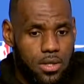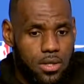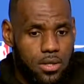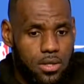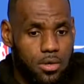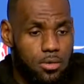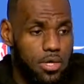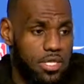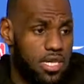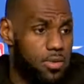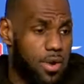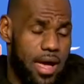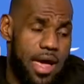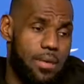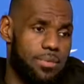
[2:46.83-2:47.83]
We'll see
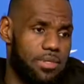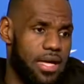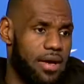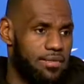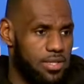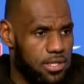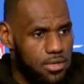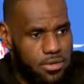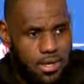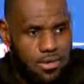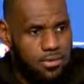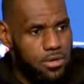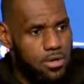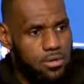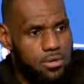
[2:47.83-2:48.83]
what happens. Obviously, you
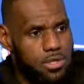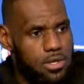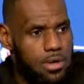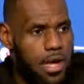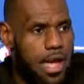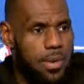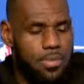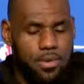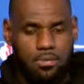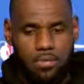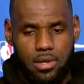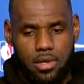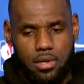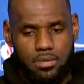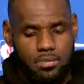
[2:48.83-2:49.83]
never know what's going to happen,
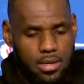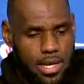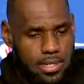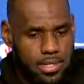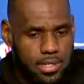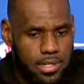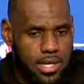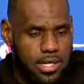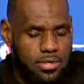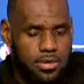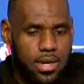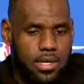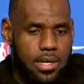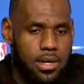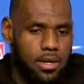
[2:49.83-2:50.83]
but as it stands
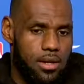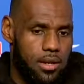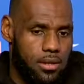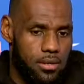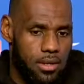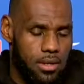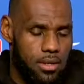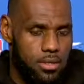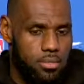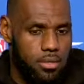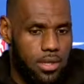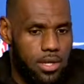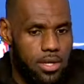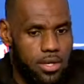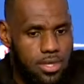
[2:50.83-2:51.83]
right now, they look
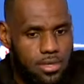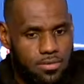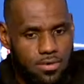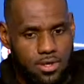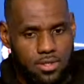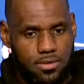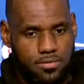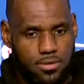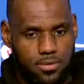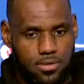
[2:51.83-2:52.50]
pretty good as far as the future.